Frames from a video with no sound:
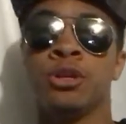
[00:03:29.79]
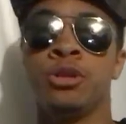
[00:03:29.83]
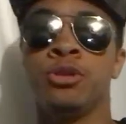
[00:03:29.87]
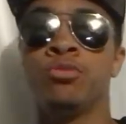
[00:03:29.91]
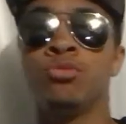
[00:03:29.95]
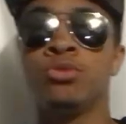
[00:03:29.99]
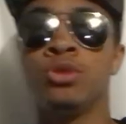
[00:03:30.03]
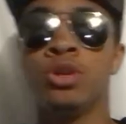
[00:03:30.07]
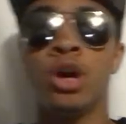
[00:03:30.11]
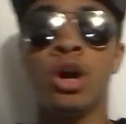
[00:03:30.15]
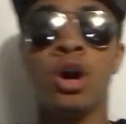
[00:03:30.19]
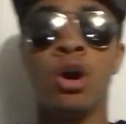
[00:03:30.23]
or
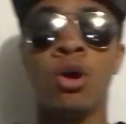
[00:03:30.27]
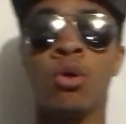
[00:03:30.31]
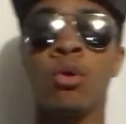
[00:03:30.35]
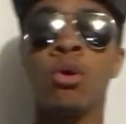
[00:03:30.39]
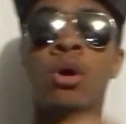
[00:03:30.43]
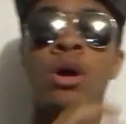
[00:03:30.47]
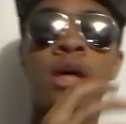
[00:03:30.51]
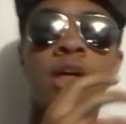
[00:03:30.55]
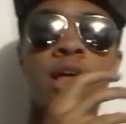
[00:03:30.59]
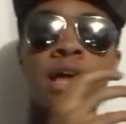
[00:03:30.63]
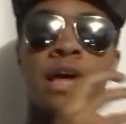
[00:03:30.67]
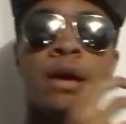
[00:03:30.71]
you
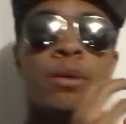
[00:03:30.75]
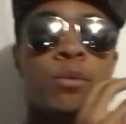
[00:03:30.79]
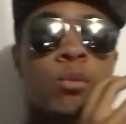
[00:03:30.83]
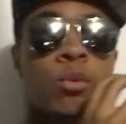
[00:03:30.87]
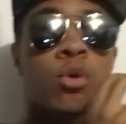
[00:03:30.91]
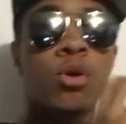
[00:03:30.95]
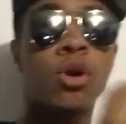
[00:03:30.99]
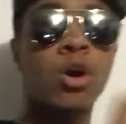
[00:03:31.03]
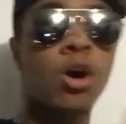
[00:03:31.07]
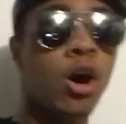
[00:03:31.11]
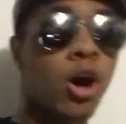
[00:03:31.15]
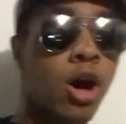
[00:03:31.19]
know it
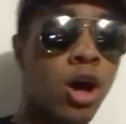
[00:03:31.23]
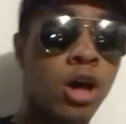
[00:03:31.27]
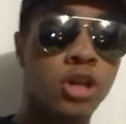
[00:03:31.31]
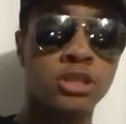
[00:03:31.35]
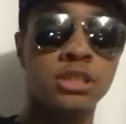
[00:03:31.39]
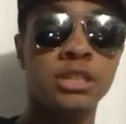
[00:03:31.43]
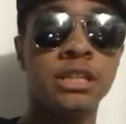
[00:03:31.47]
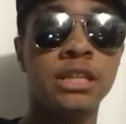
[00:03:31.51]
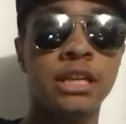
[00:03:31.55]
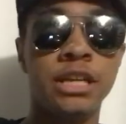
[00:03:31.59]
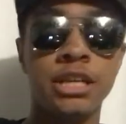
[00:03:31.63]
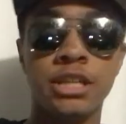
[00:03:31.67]
will
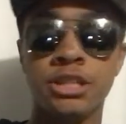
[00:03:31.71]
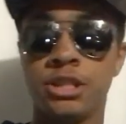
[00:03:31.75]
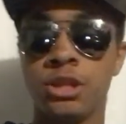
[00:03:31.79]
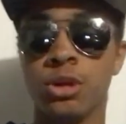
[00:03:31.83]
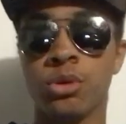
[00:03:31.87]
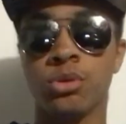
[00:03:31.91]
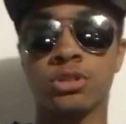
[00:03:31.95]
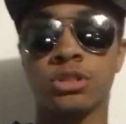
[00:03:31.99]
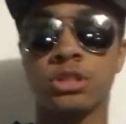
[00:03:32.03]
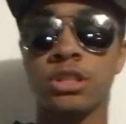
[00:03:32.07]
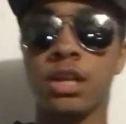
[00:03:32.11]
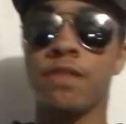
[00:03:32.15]
cause an
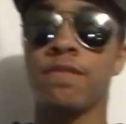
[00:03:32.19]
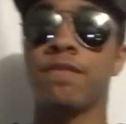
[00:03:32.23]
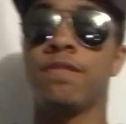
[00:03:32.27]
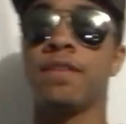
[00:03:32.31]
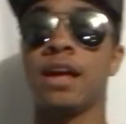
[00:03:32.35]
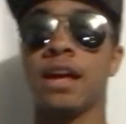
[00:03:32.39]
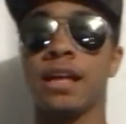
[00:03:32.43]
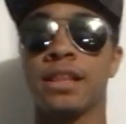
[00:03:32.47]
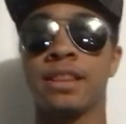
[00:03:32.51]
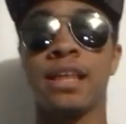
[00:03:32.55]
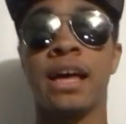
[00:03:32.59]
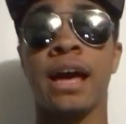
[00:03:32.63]
issue or
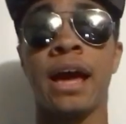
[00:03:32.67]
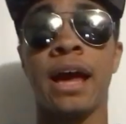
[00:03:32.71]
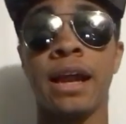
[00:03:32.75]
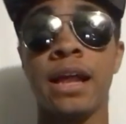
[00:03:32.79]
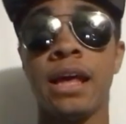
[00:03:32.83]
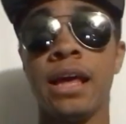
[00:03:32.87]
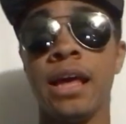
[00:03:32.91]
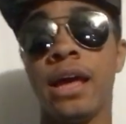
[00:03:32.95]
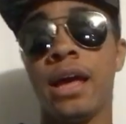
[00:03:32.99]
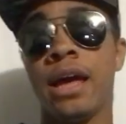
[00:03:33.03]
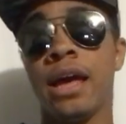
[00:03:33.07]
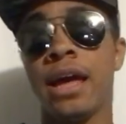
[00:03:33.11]
stuff like
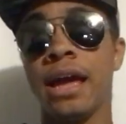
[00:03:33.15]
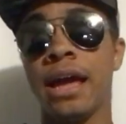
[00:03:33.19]
that.